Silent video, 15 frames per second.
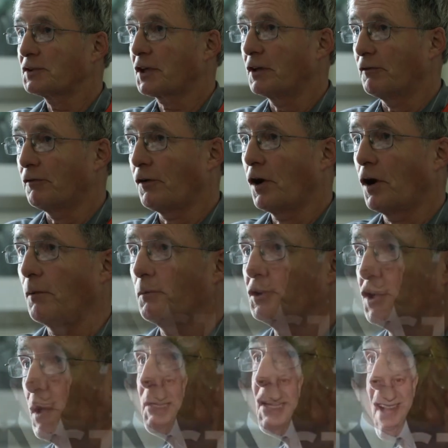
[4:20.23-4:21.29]
this was
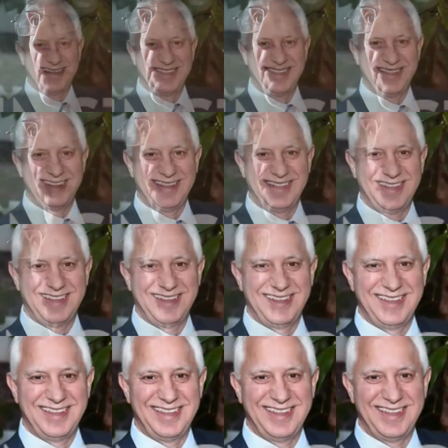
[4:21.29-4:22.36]
confirmed. Jim Semivan is
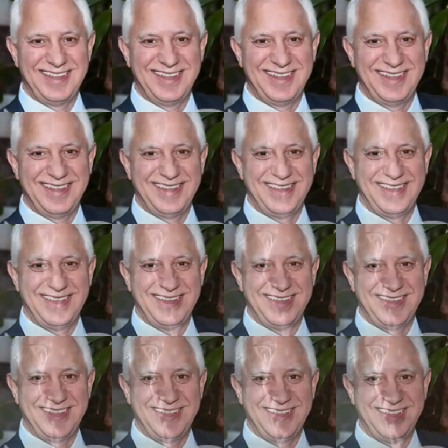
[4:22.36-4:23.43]
one of them. Jim
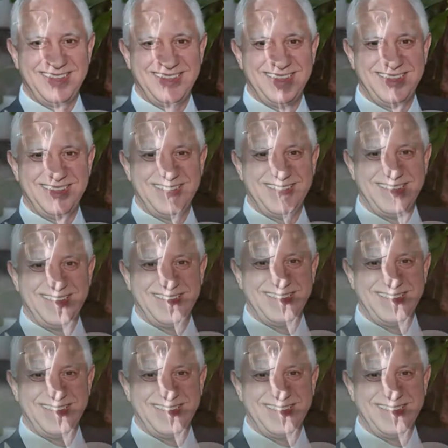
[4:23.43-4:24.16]
Semivan was a presidential